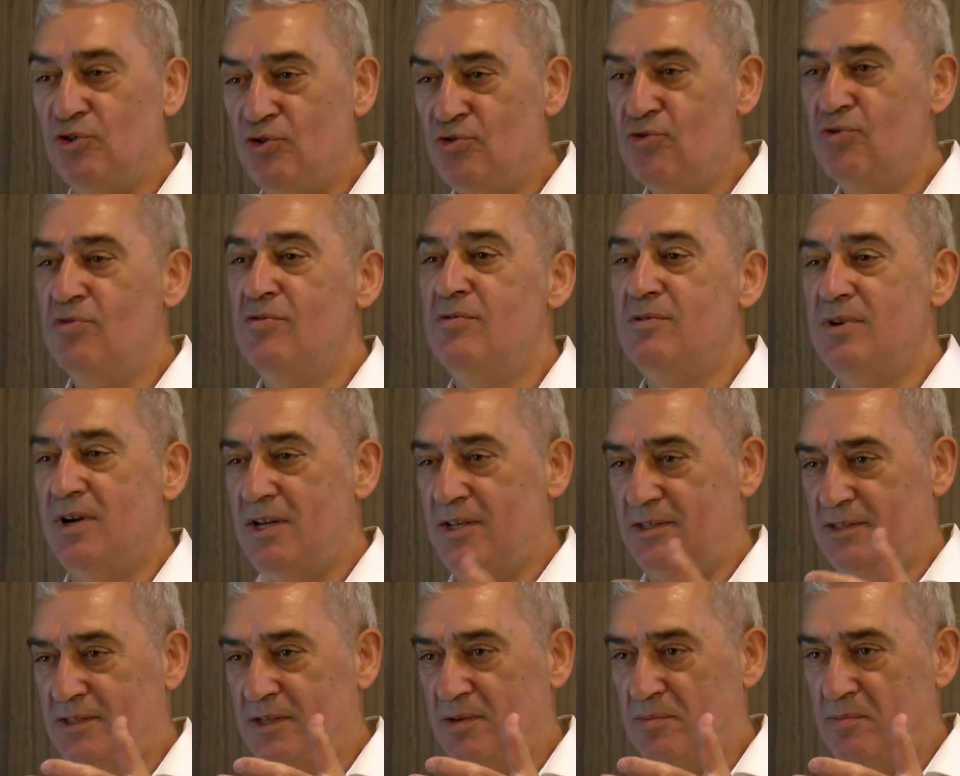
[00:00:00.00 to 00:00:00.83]

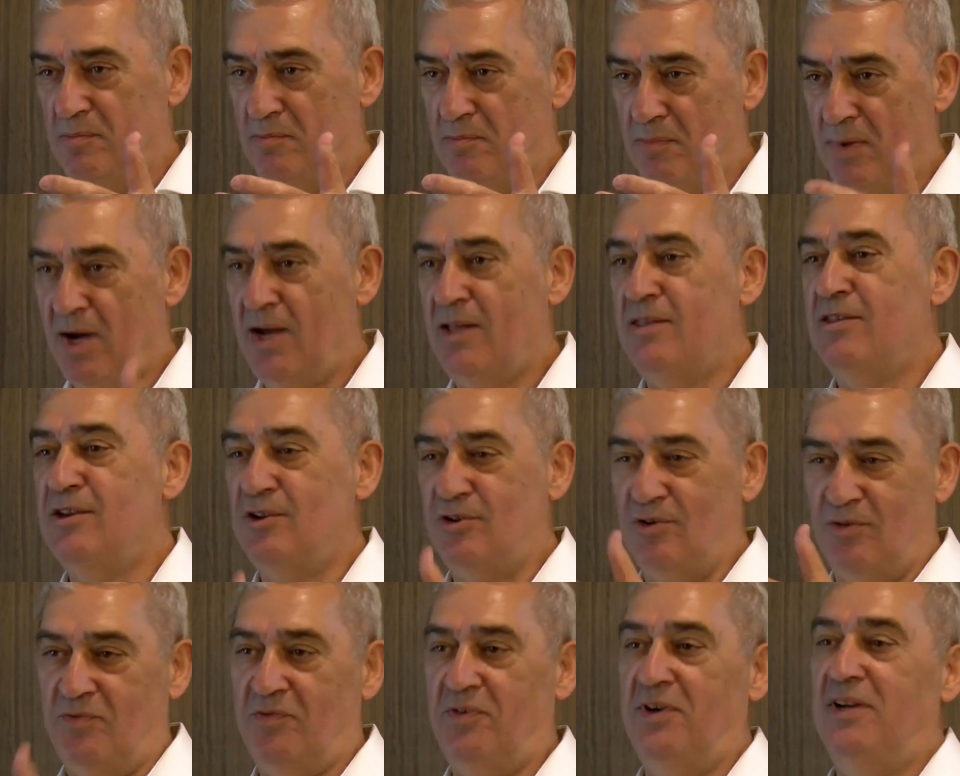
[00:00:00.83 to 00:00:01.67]
you as a
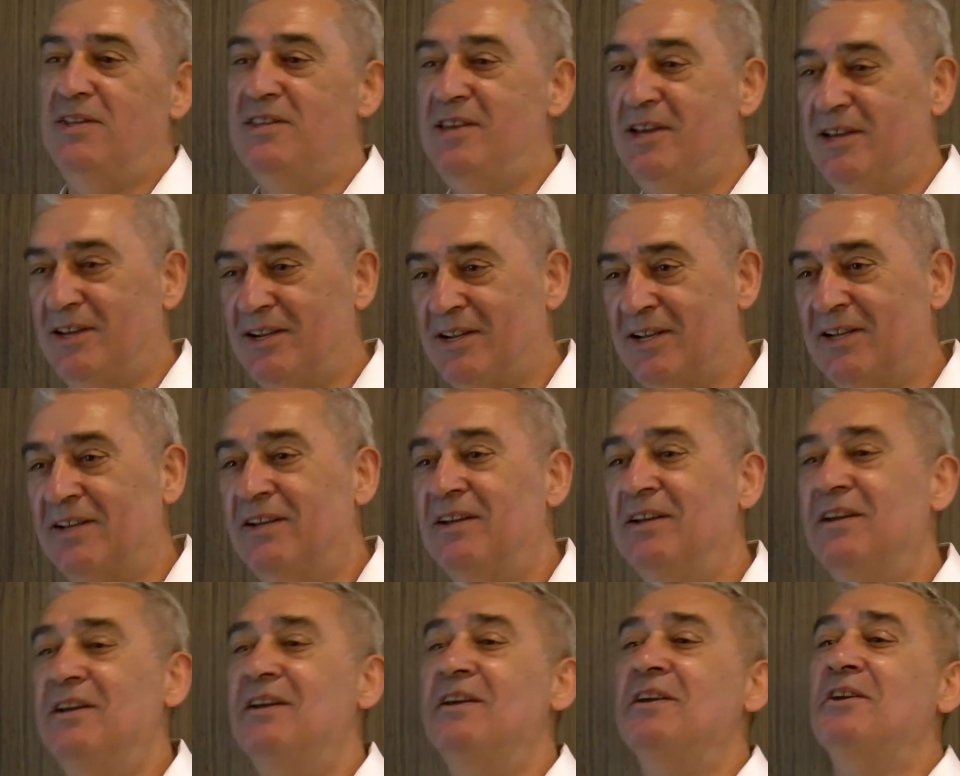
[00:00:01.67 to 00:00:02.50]
mother or father,
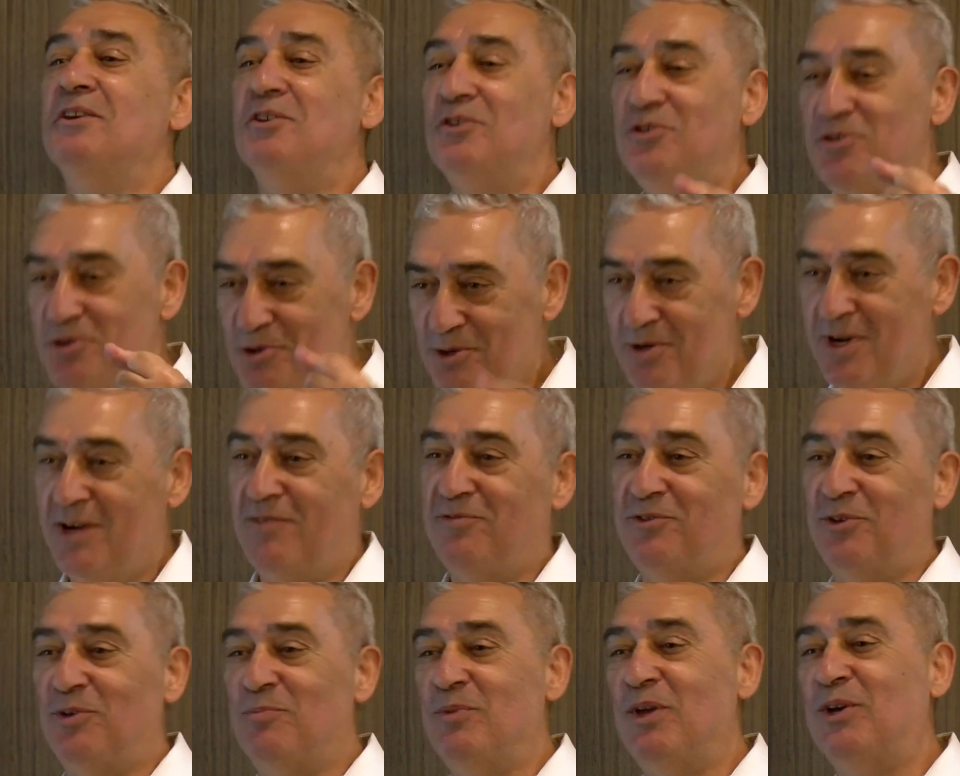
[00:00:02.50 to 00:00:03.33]
you
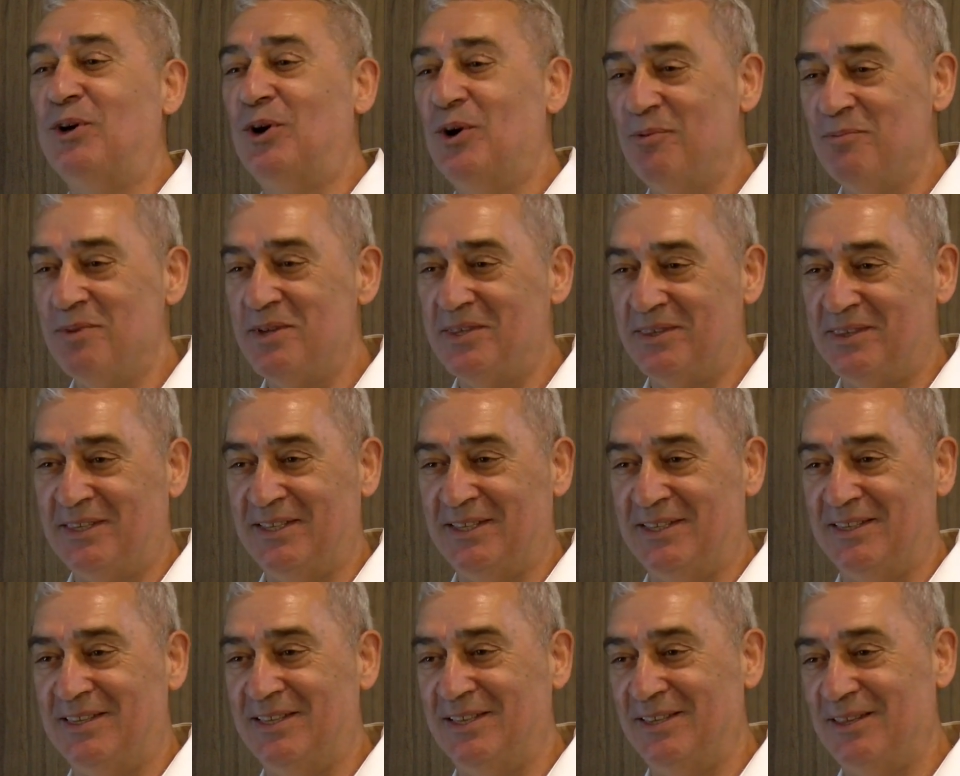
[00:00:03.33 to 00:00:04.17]
have to be
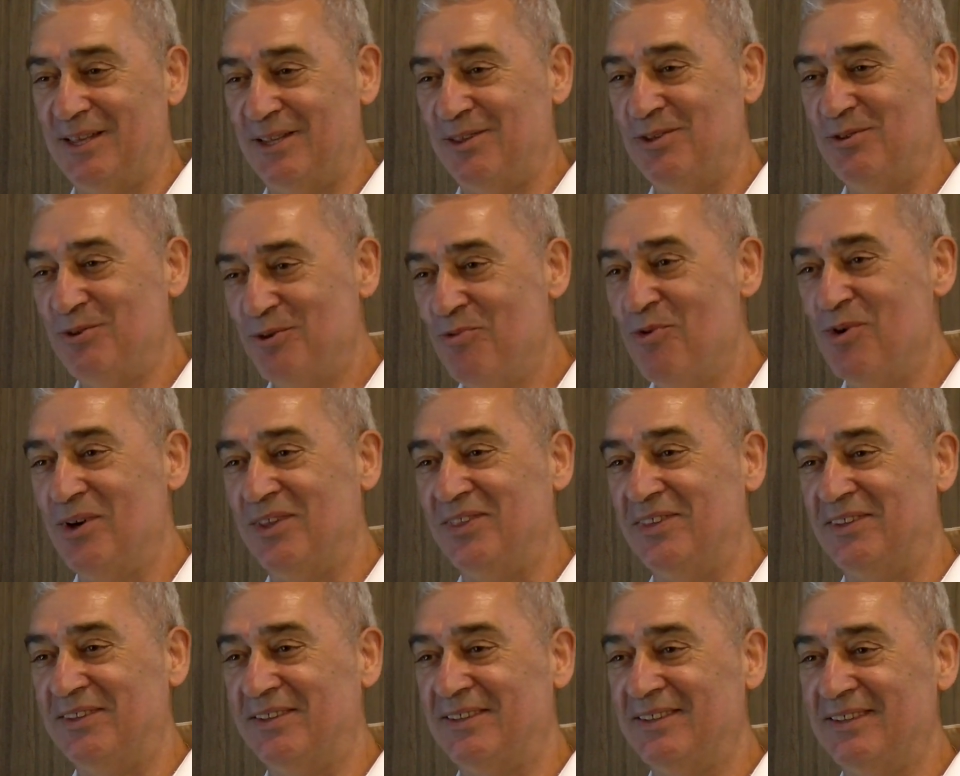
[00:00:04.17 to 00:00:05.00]
committed that you
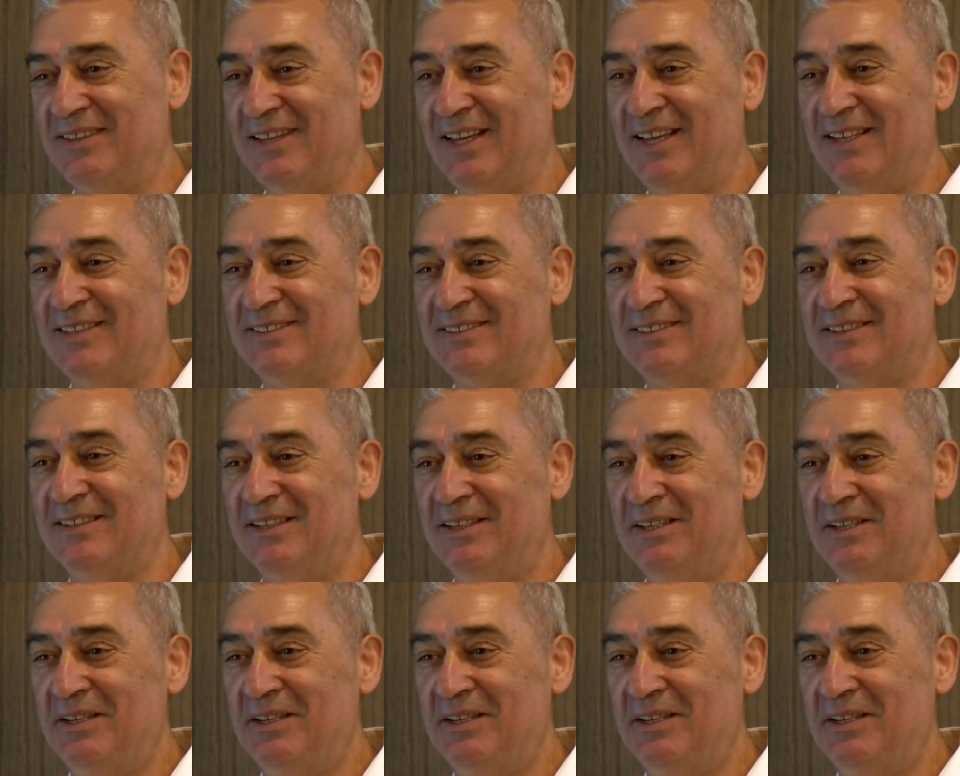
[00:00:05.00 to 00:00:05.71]
want, yes?